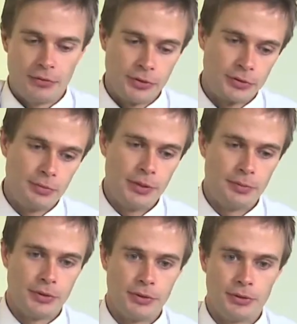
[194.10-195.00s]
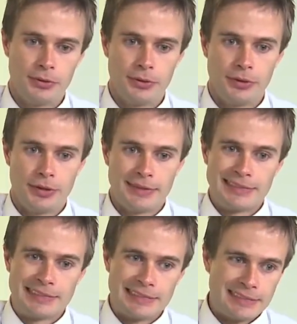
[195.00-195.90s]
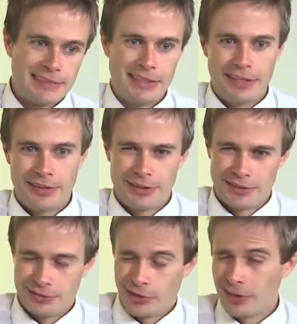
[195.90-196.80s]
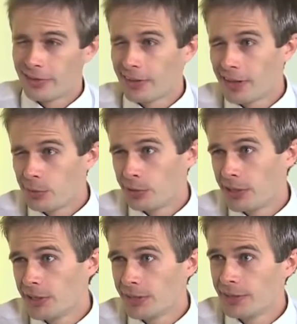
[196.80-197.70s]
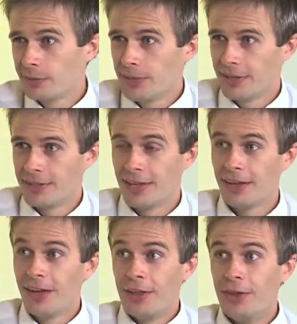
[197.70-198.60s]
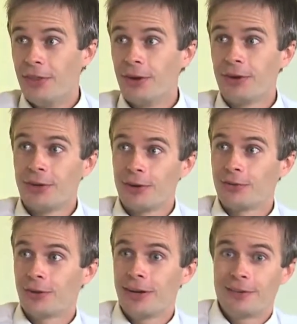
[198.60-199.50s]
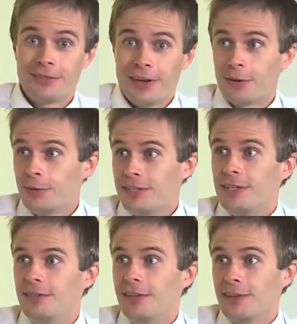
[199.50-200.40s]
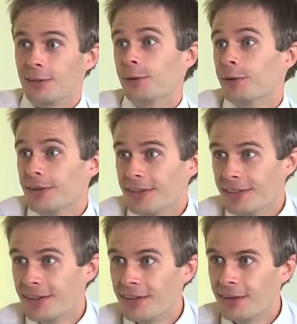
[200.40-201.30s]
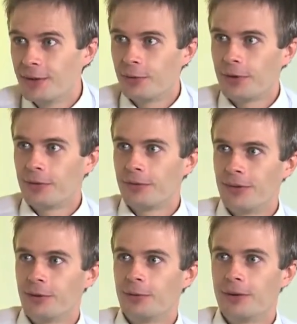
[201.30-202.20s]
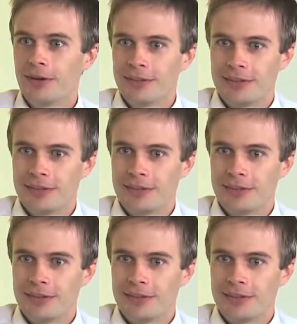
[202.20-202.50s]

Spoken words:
worked with people who they're afraid of collaboration because they're afraid of not receiving the glory in the end. They don't want